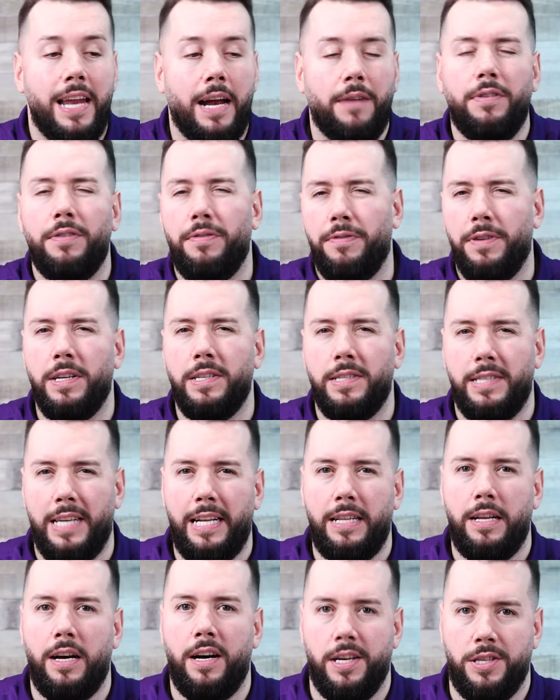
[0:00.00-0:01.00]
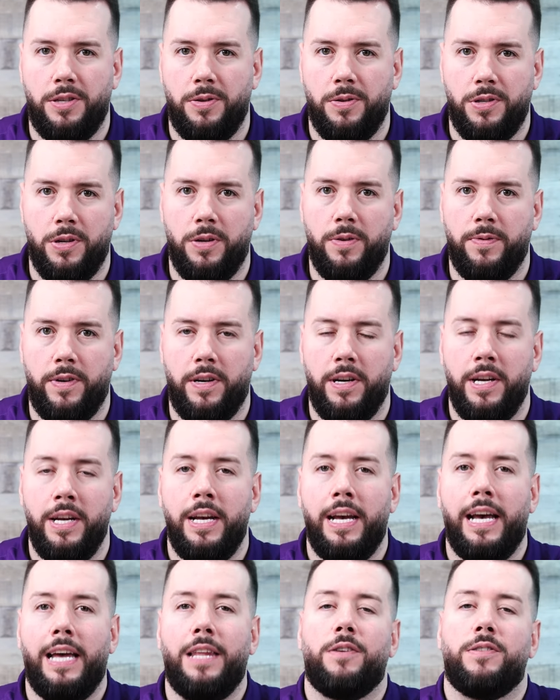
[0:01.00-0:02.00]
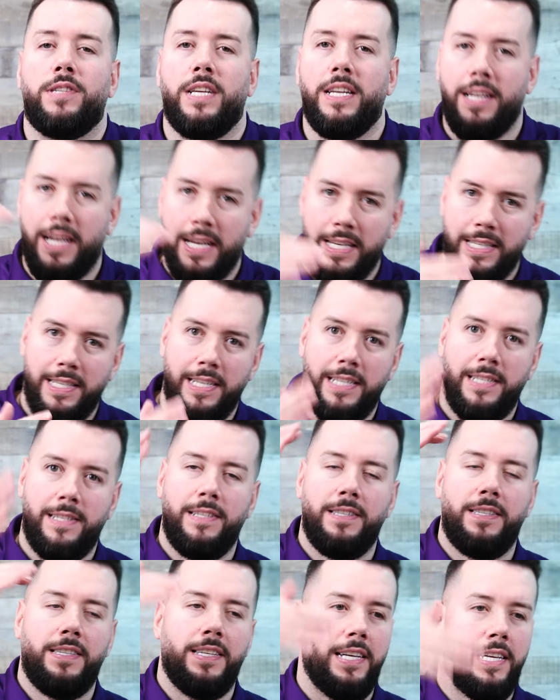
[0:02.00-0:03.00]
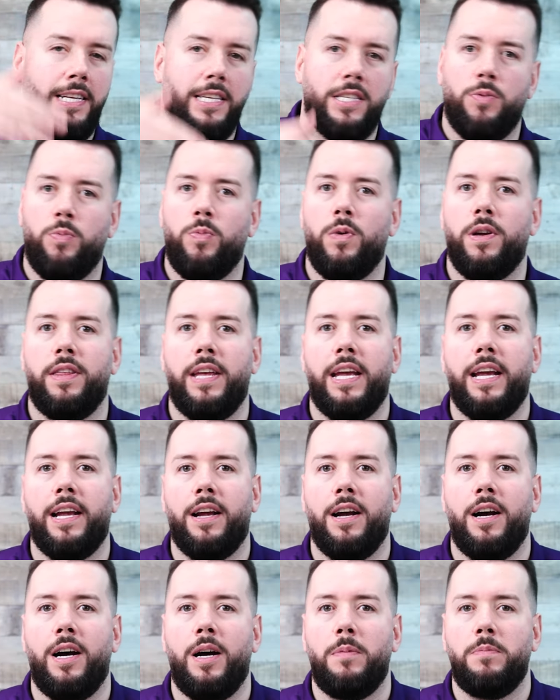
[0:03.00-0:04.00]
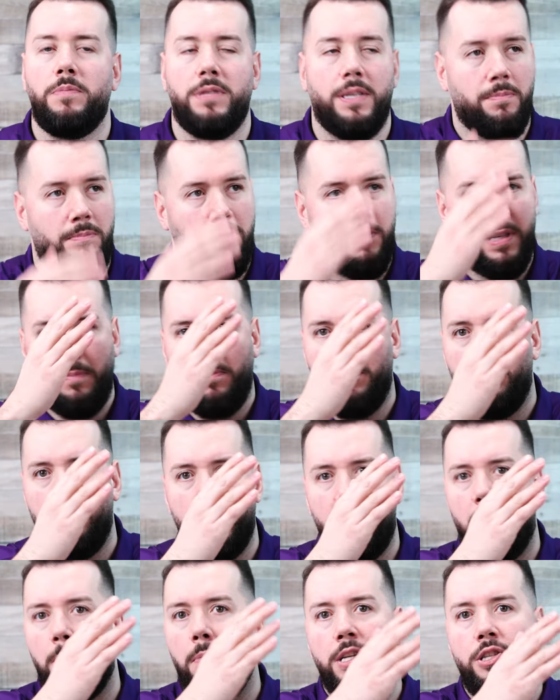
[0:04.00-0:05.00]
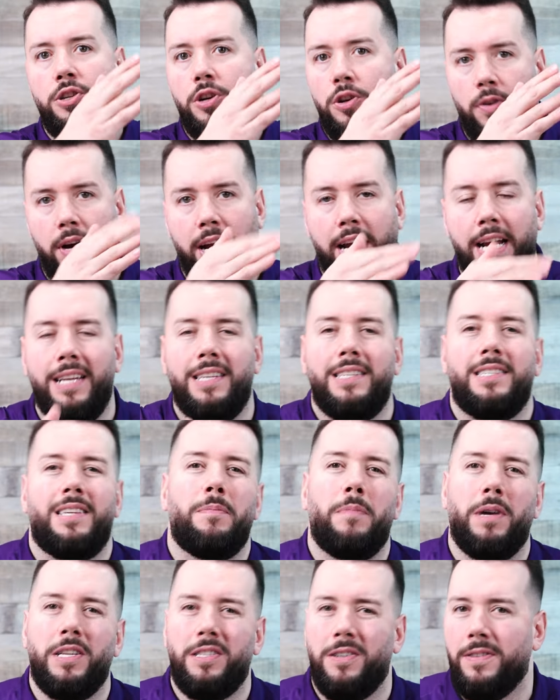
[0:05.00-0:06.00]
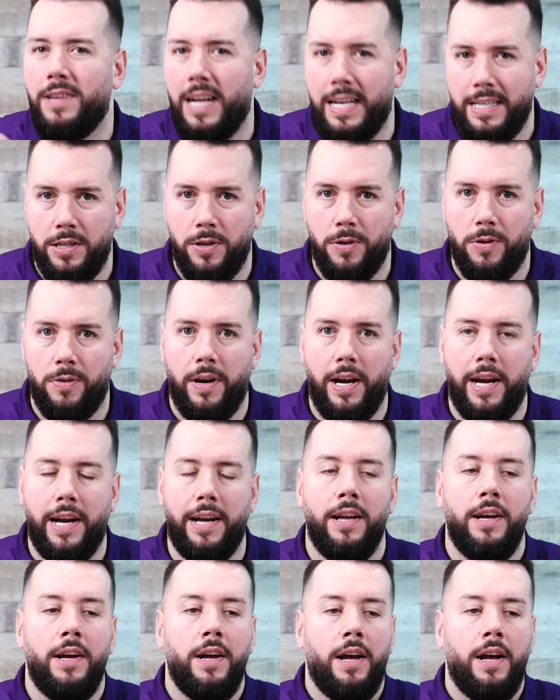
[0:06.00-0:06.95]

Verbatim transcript: never feels like the hustle's over. And there's inconsistencies with income. Some, some, some months are great, some months are not so great.